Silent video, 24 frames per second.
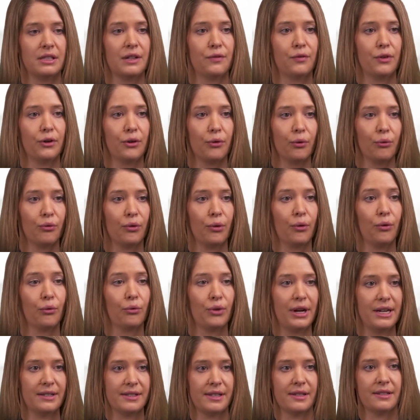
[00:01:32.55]
different
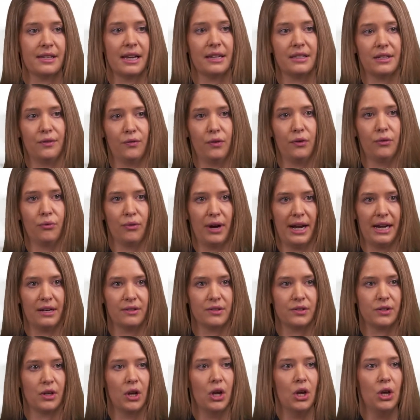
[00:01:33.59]
races at different
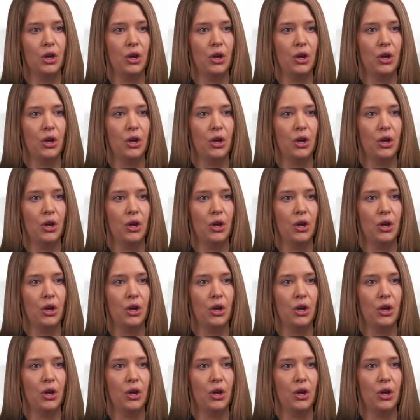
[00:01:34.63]
rates.